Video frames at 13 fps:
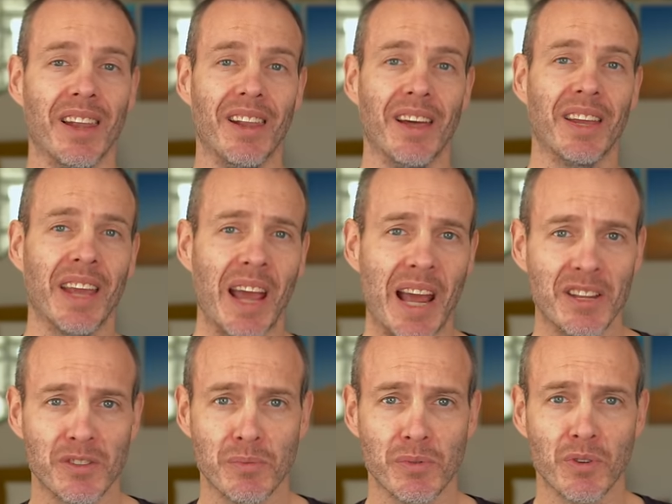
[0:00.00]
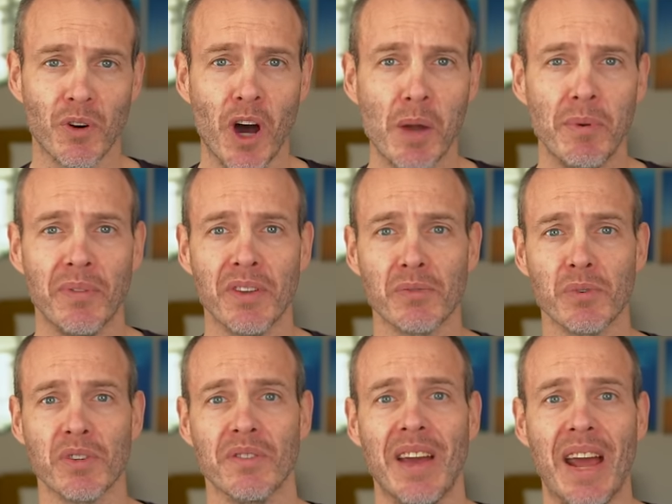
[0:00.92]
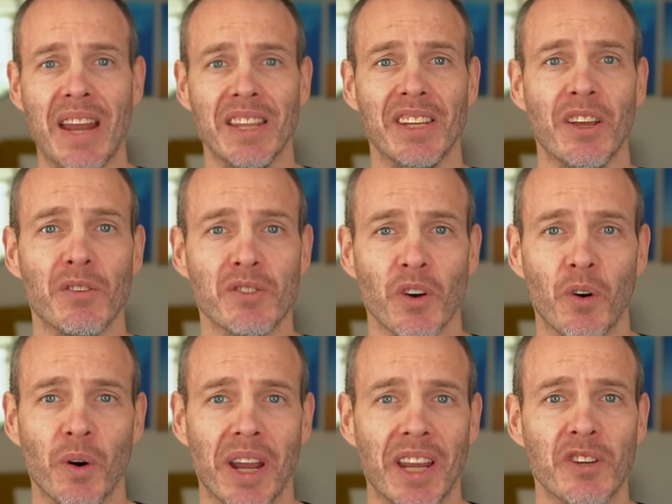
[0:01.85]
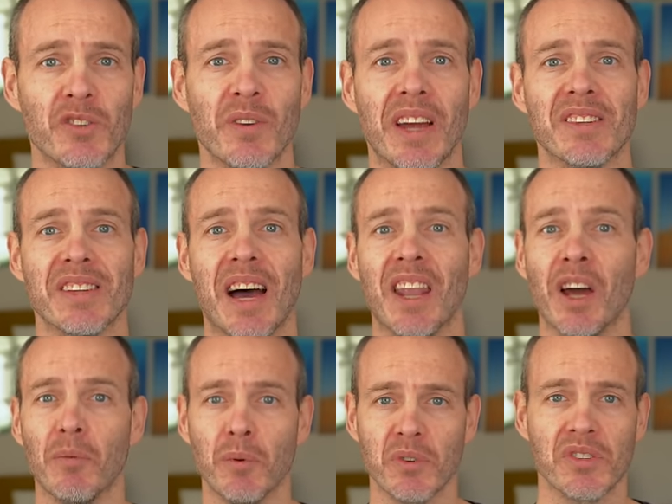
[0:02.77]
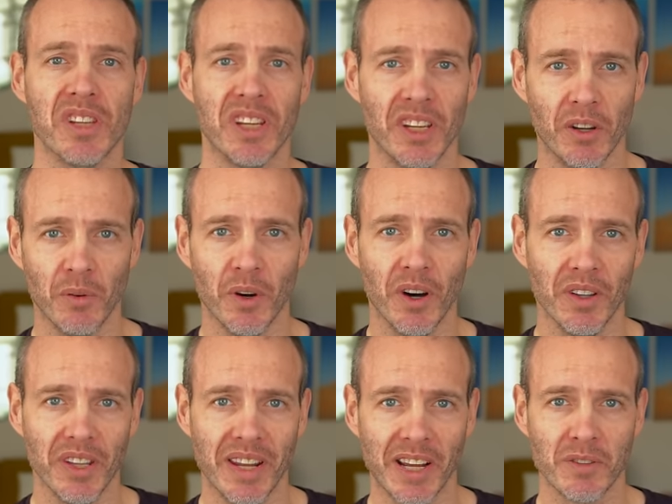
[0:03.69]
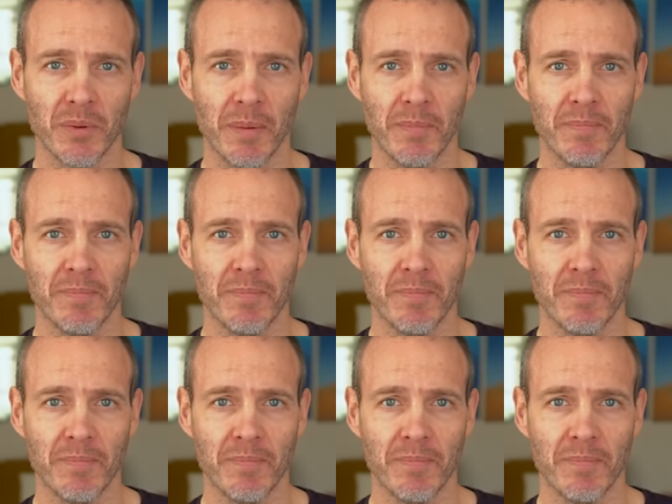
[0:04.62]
like and subscribe if this was of any use or interest, and I will see you on the next one.